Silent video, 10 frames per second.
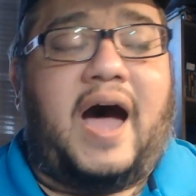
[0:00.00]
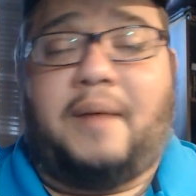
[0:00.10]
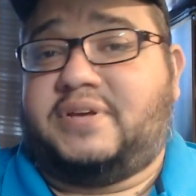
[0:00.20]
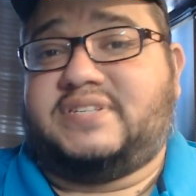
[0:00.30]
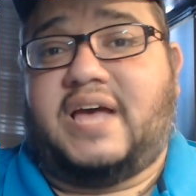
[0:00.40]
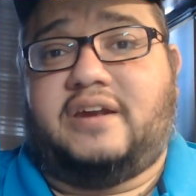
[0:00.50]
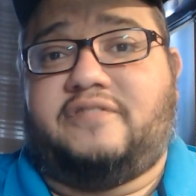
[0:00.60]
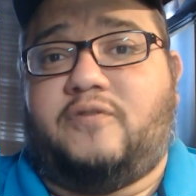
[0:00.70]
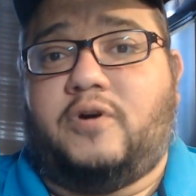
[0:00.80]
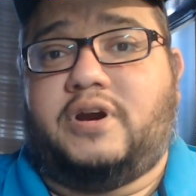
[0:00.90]
I'm
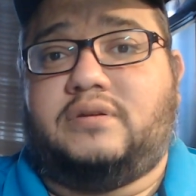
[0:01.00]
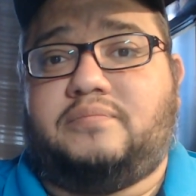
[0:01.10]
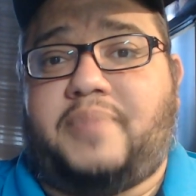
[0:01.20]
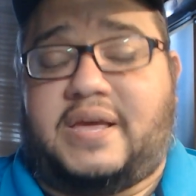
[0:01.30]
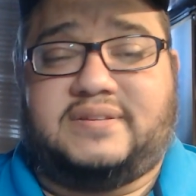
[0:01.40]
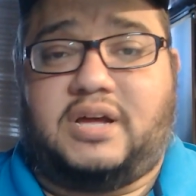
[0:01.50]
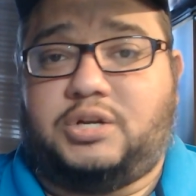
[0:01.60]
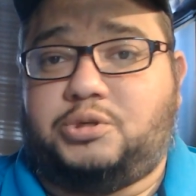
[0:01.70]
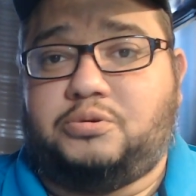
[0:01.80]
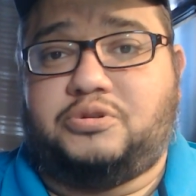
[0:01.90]
excited for it. Based
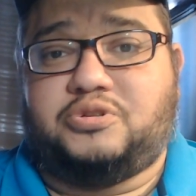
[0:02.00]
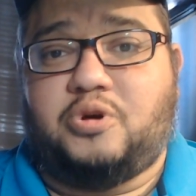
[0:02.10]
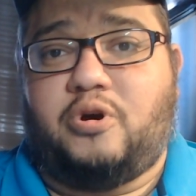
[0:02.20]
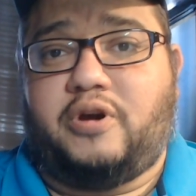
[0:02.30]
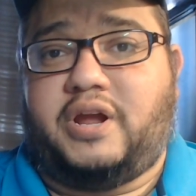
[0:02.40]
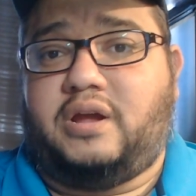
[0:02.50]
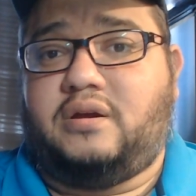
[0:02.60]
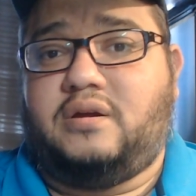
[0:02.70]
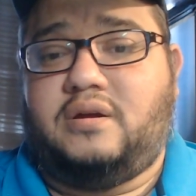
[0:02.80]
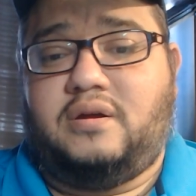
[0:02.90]
on a true
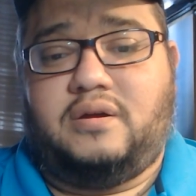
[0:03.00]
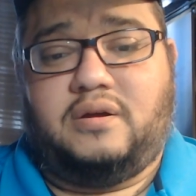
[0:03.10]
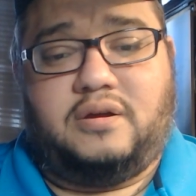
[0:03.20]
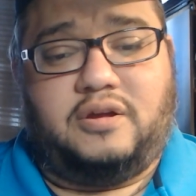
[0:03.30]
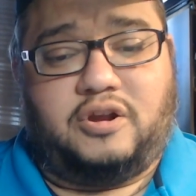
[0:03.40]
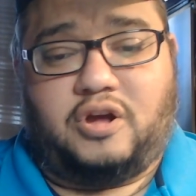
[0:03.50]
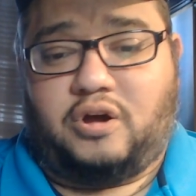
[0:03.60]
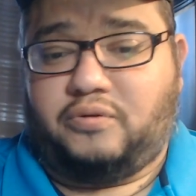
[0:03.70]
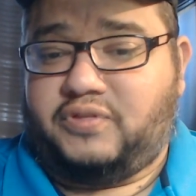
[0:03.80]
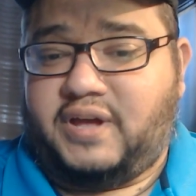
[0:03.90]
story,
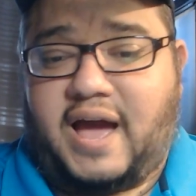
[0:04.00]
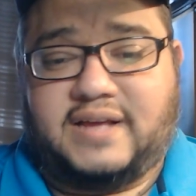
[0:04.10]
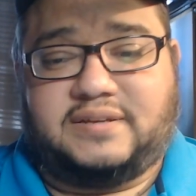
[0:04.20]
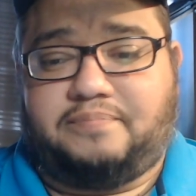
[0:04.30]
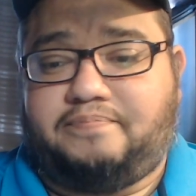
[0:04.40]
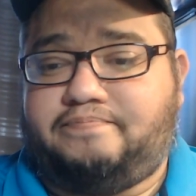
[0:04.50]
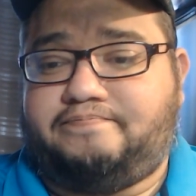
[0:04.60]
the guy's a